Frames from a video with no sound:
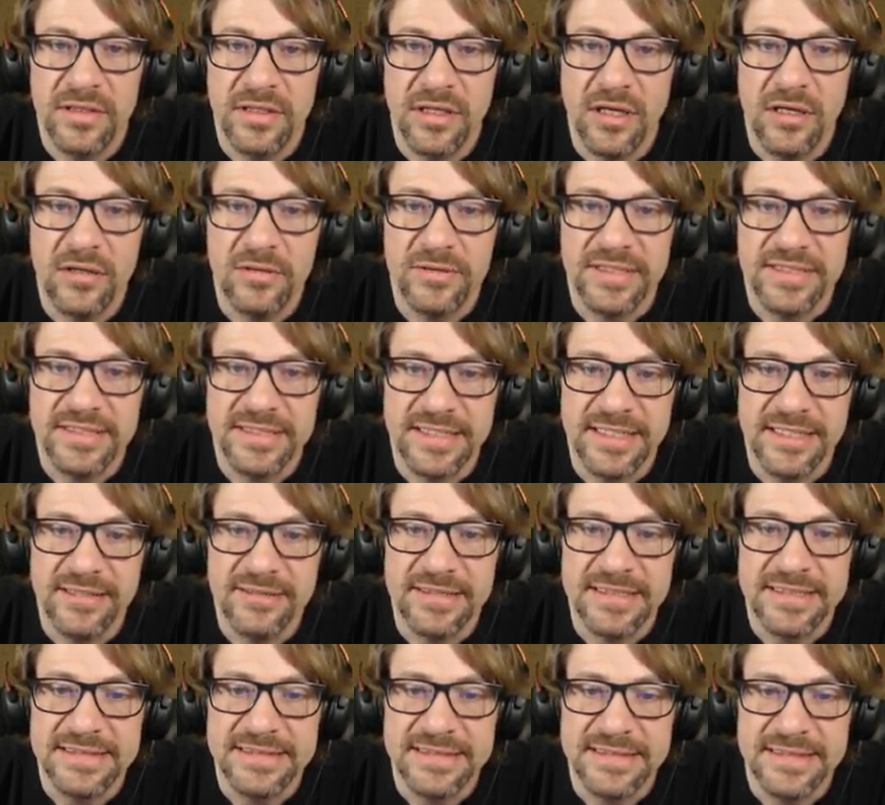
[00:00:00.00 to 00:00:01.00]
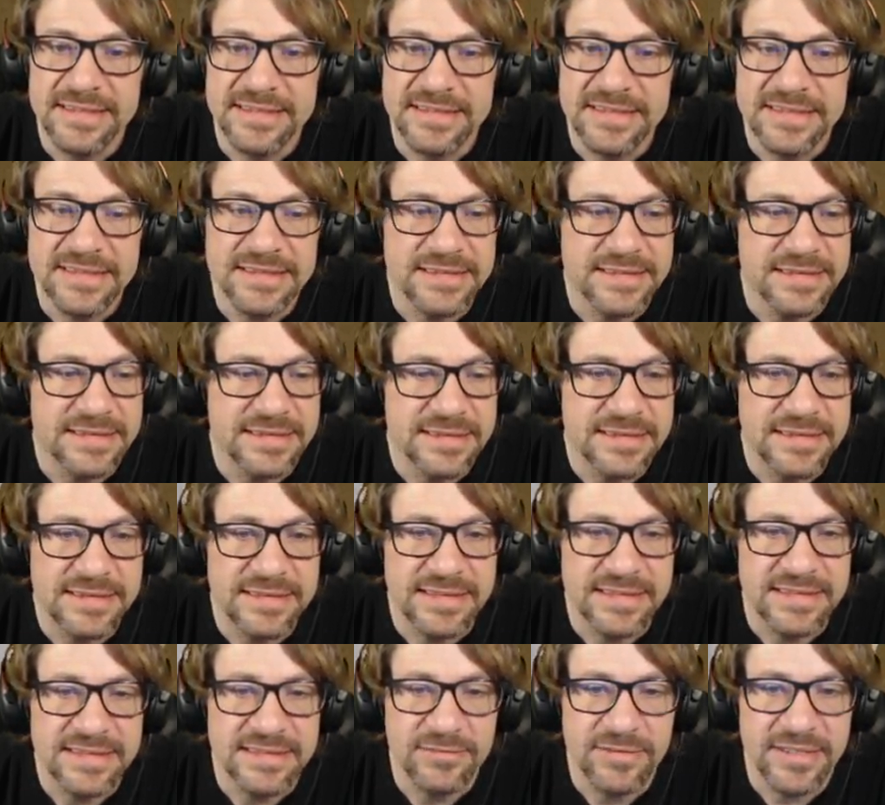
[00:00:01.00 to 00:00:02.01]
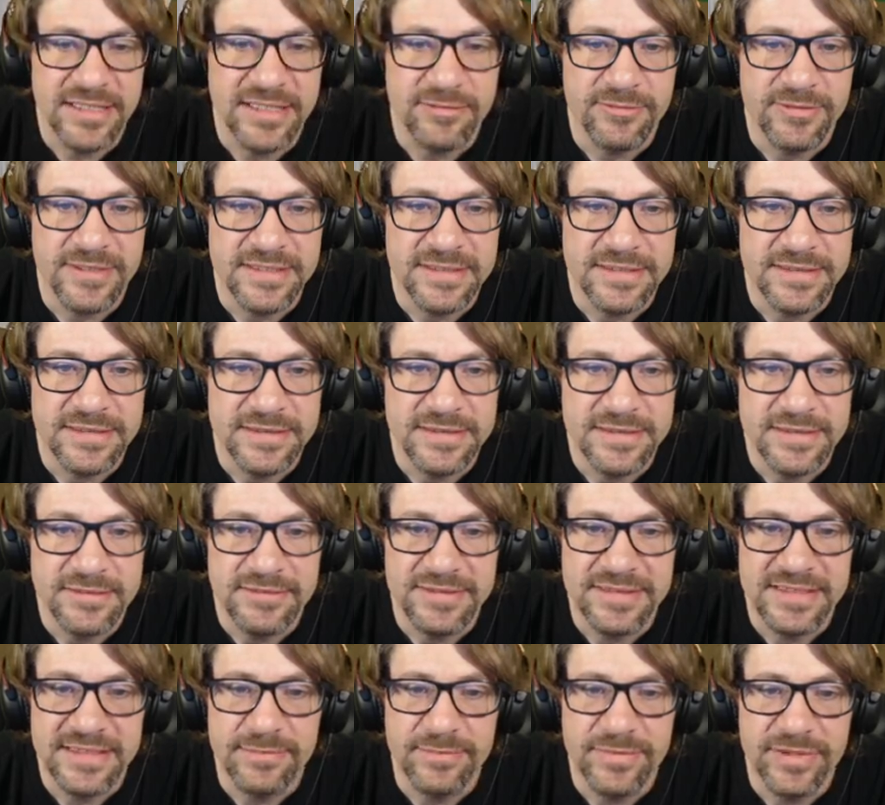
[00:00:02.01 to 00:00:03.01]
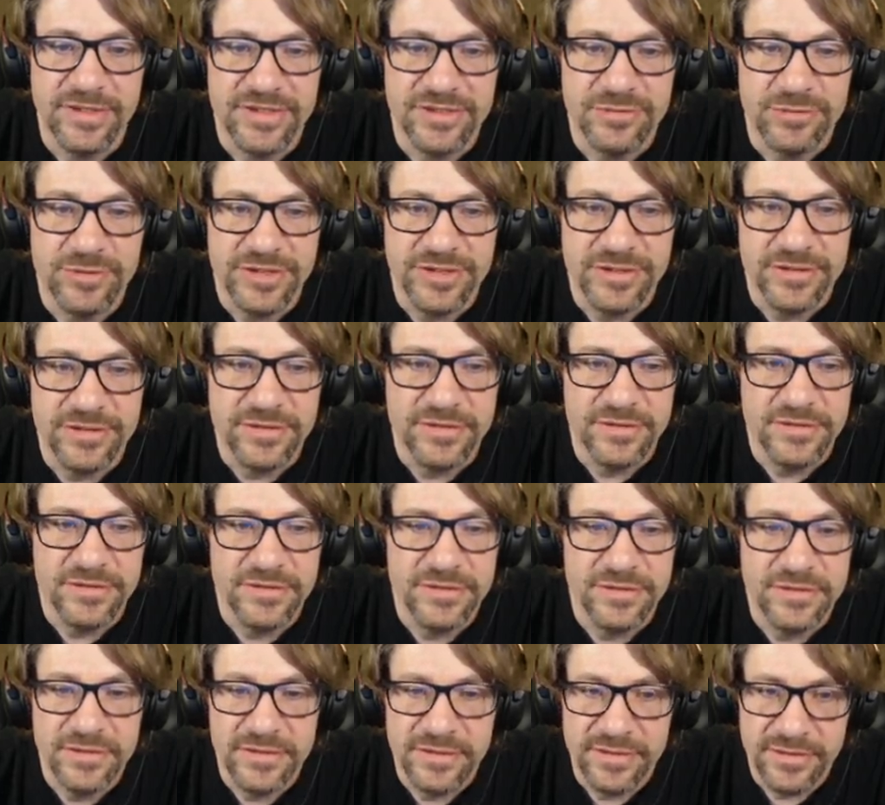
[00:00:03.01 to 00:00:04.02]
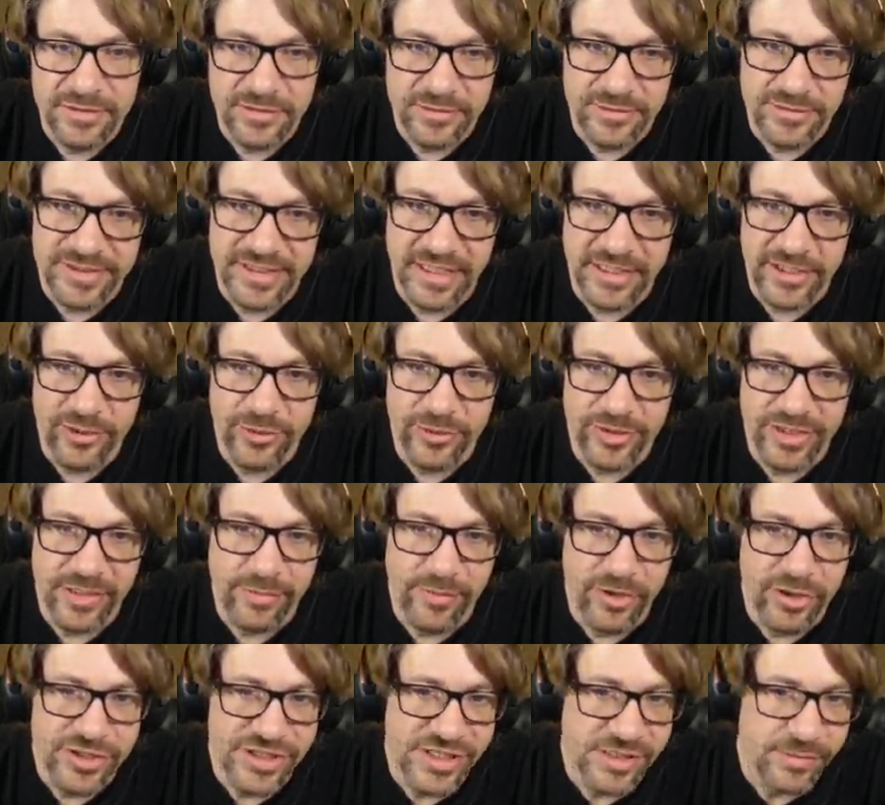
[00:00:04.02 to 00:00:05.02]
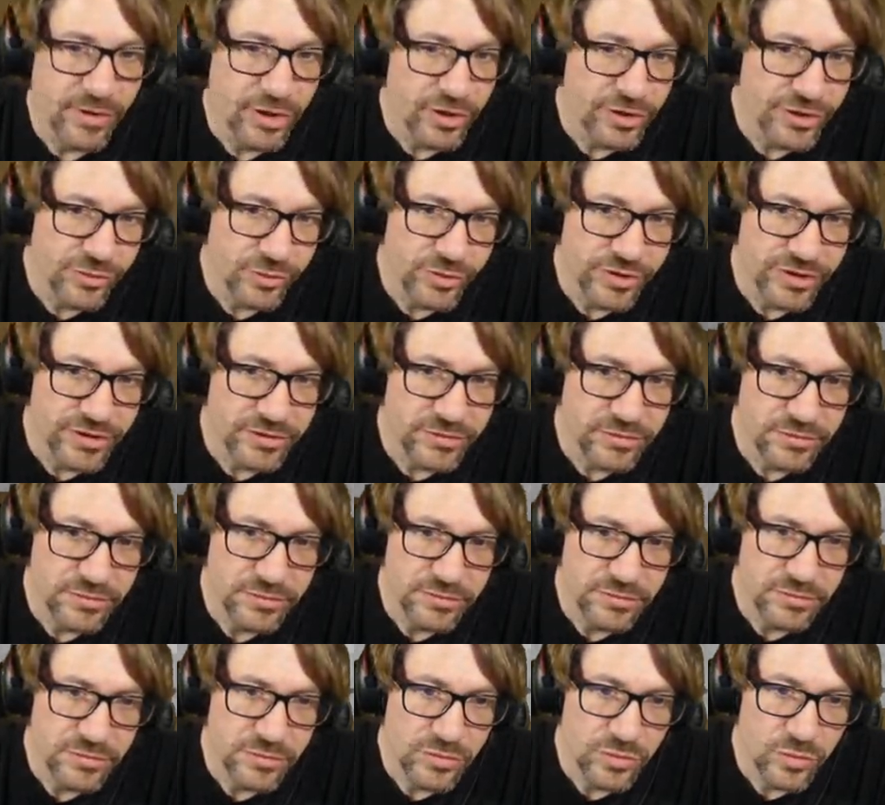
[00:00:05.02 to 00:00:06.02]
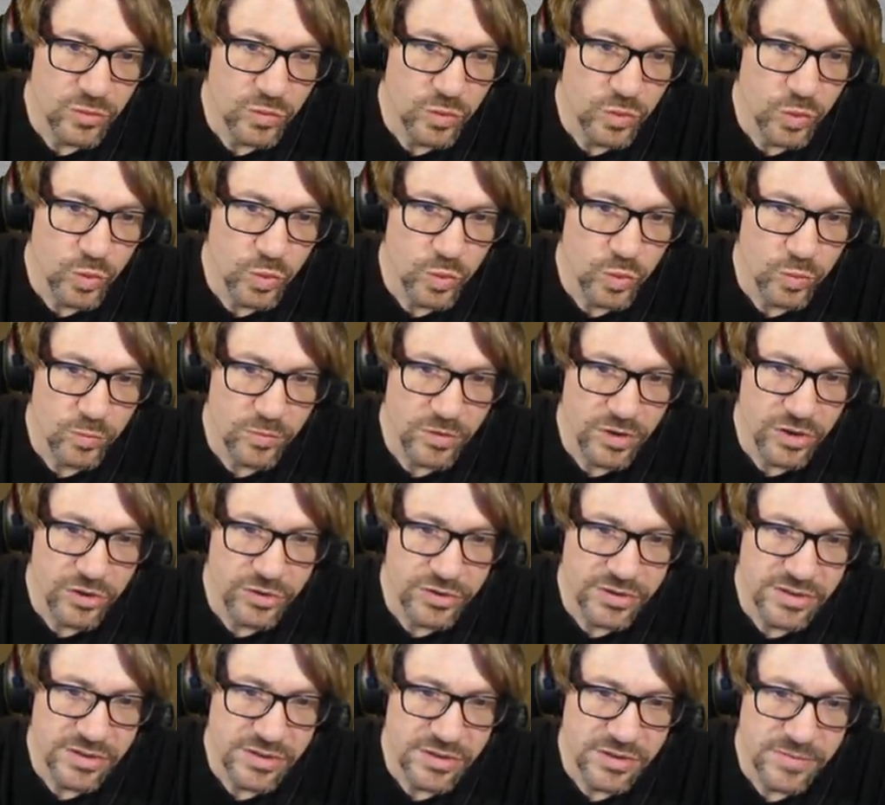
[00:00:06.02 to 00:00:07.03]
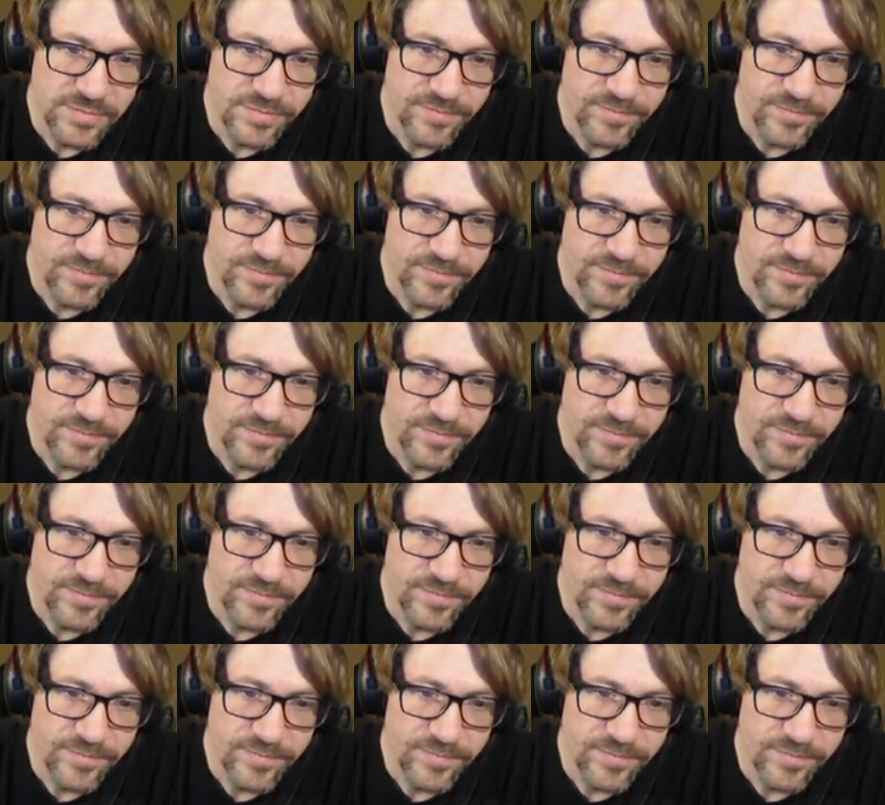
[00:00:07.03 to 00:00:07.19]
Oh, here it is. Is this is this what it was? Was it birchwood? Was I doing the birchy birchwood? Oh my goodness.